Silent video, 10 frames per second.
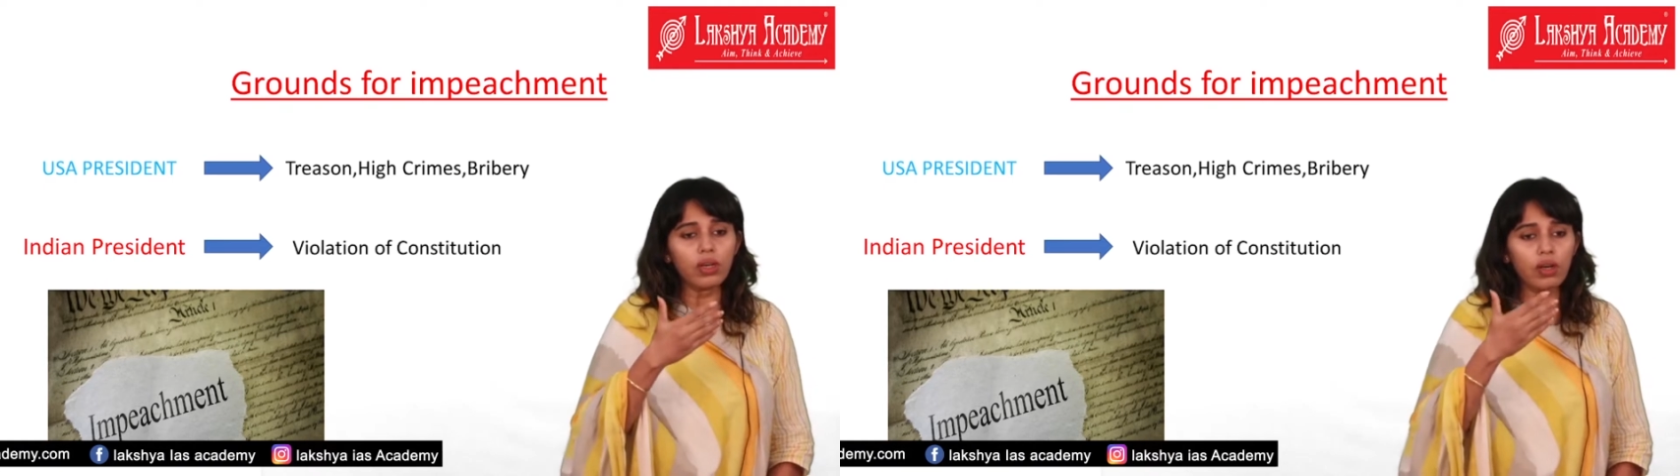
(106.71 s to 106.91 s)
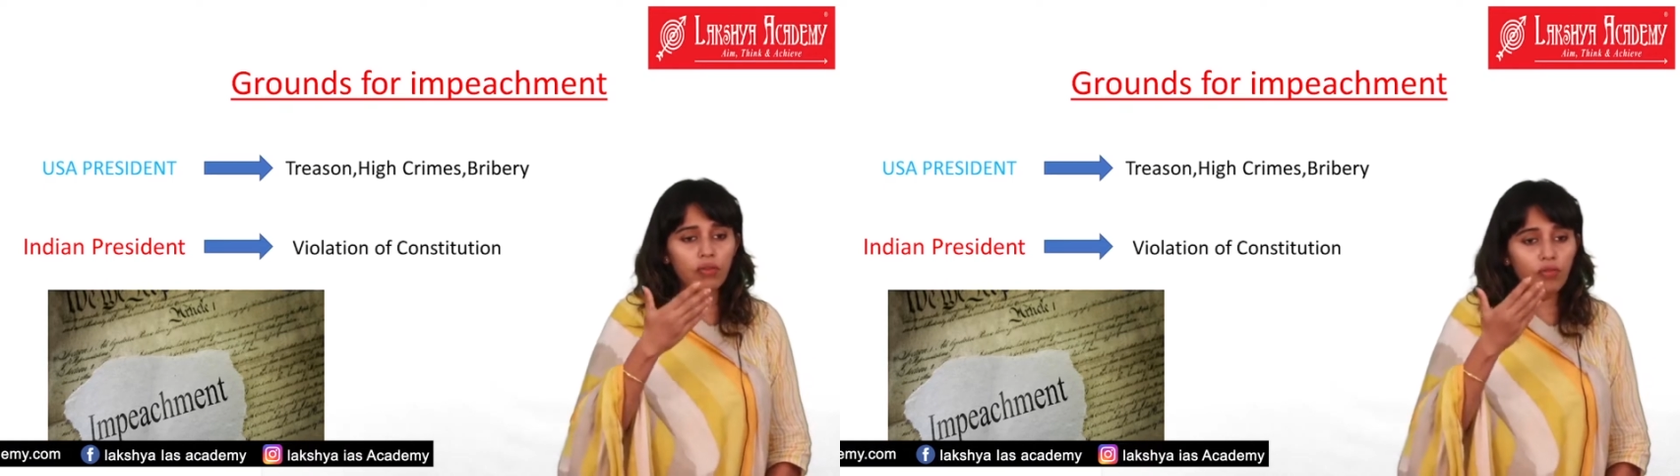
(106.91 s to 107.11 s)

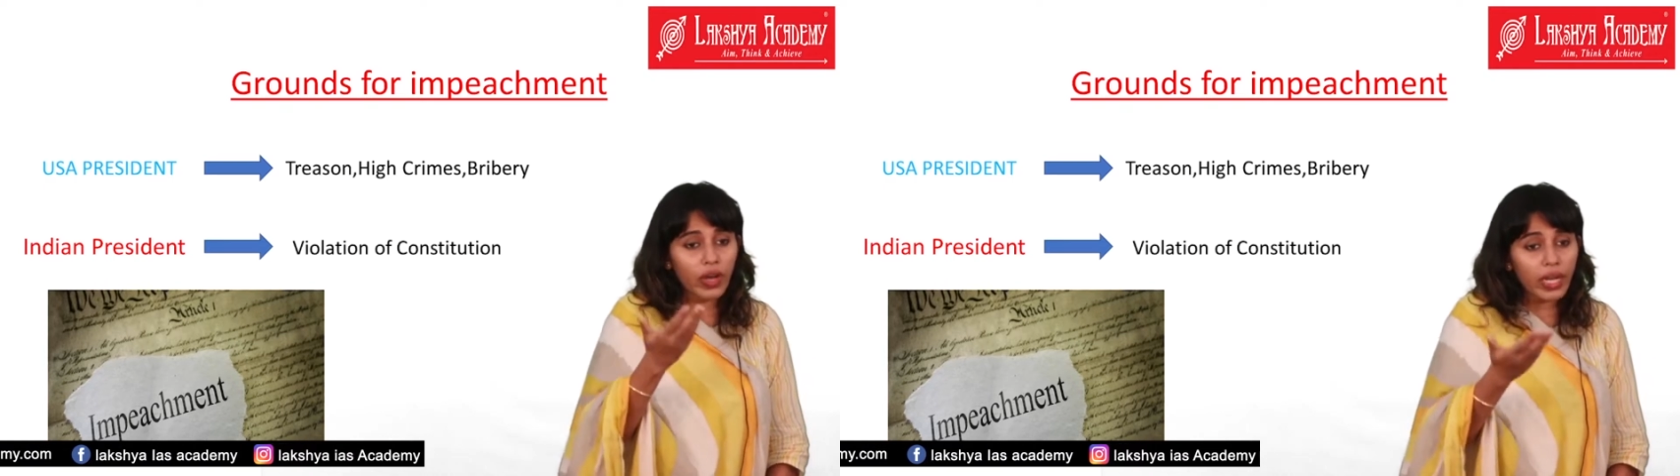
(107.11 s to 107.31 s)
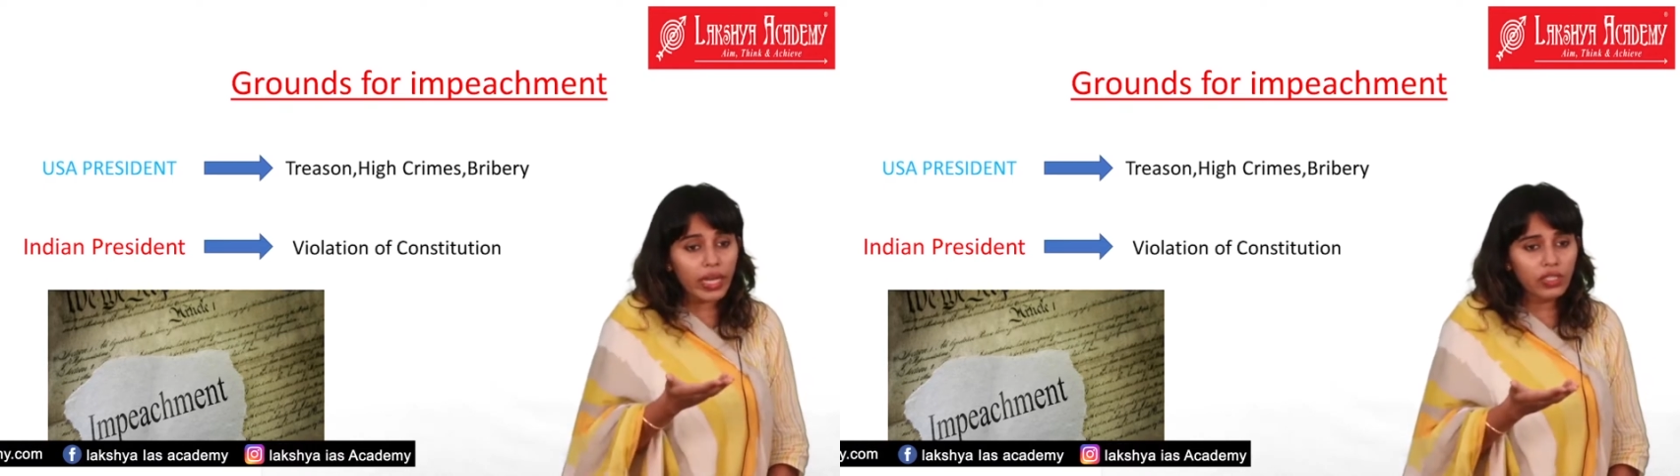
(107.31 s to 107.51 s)

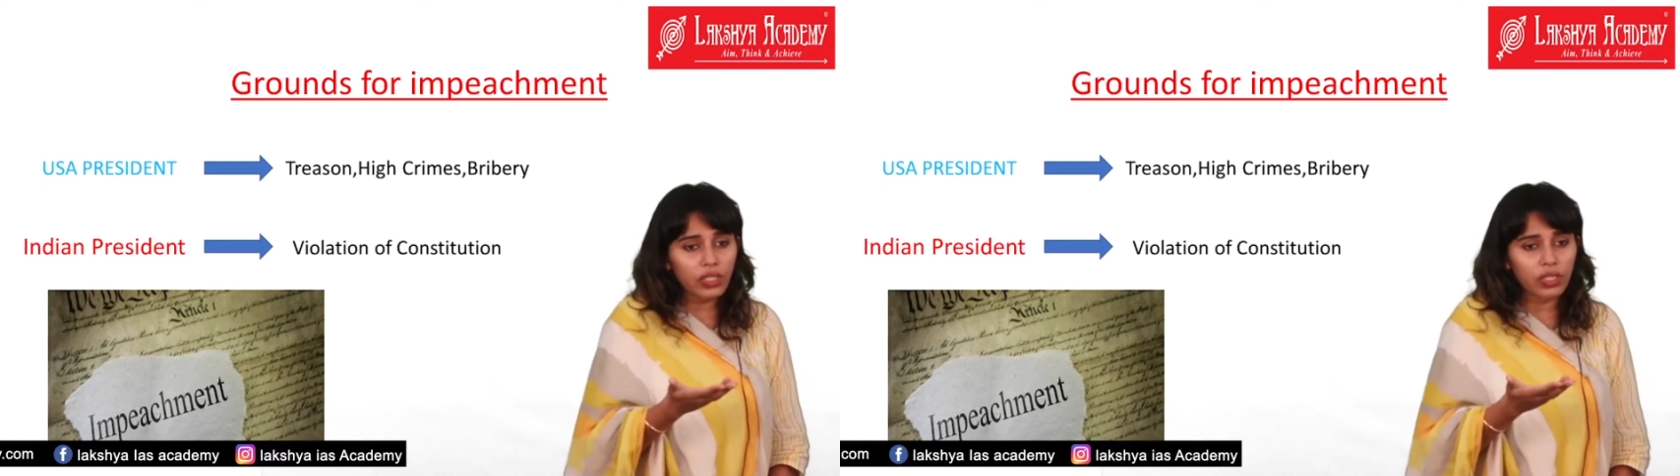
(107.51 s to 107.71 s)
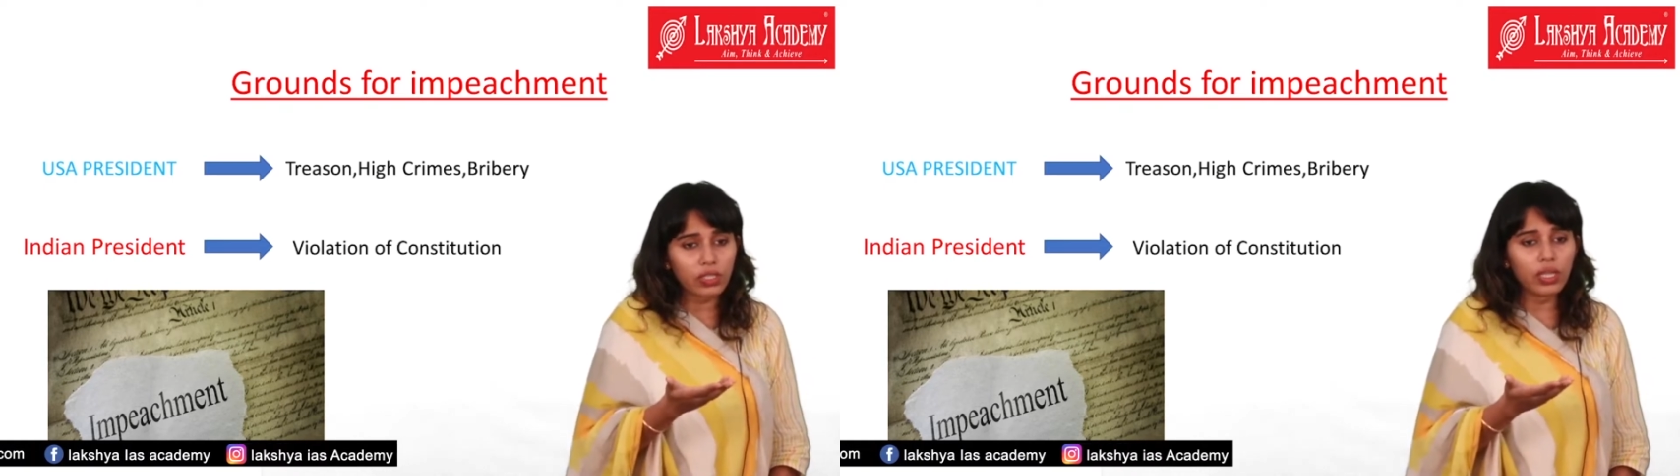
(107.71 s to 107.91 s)

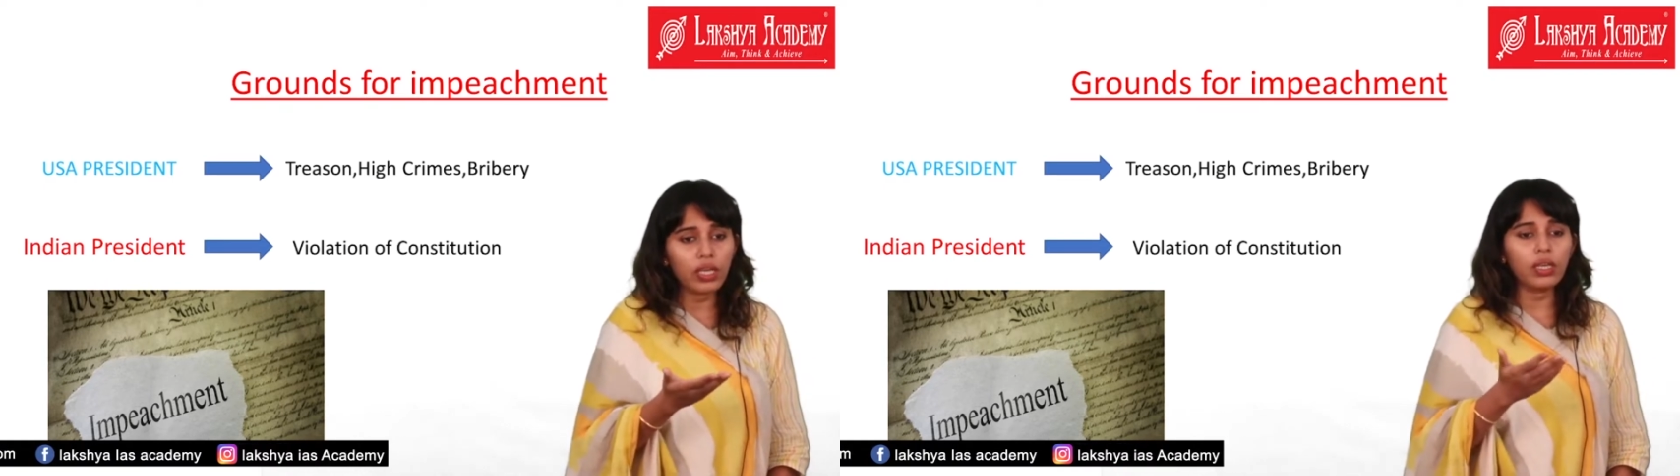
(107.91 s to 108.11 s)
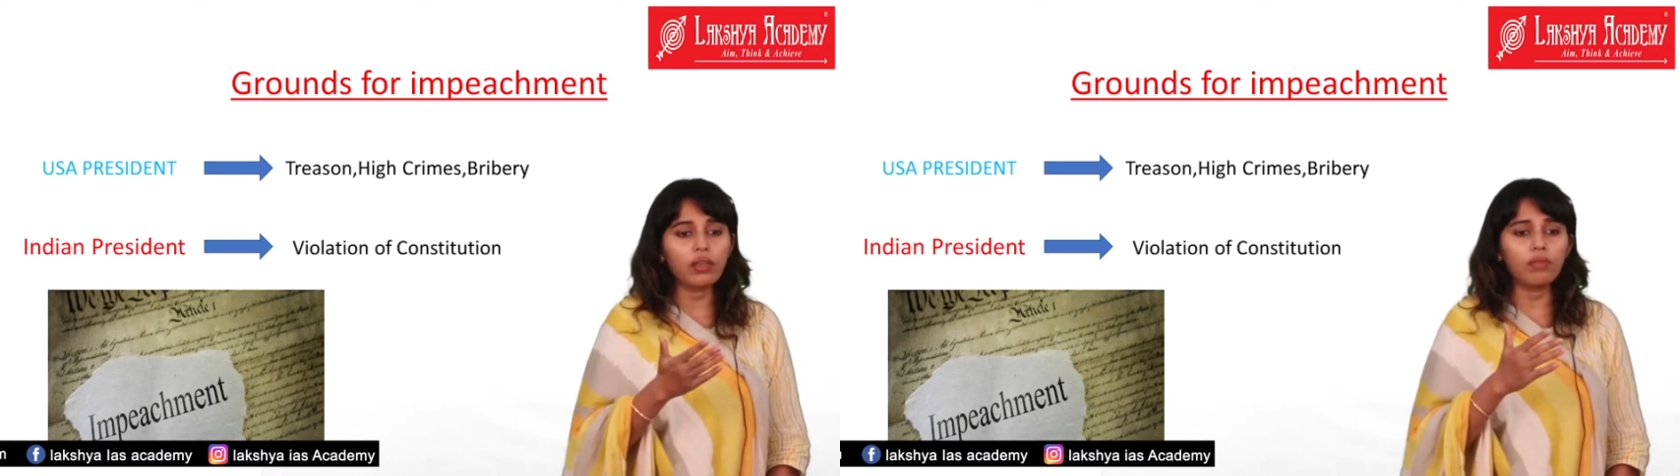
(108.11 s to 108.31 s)
violations
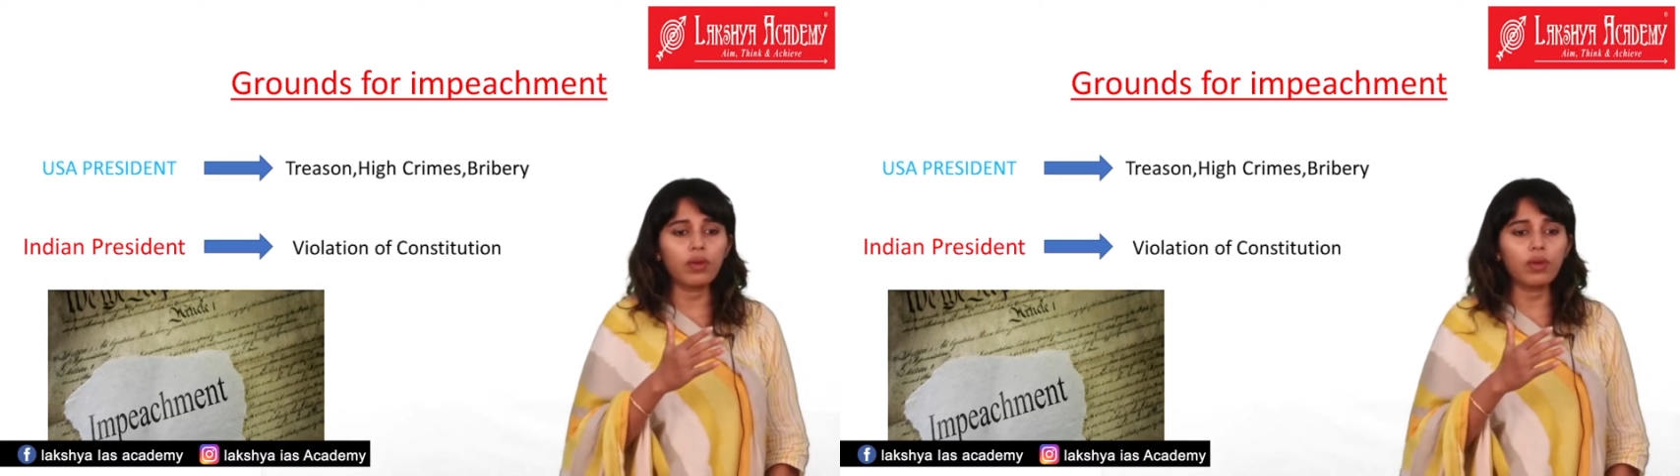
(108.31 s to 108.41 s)
the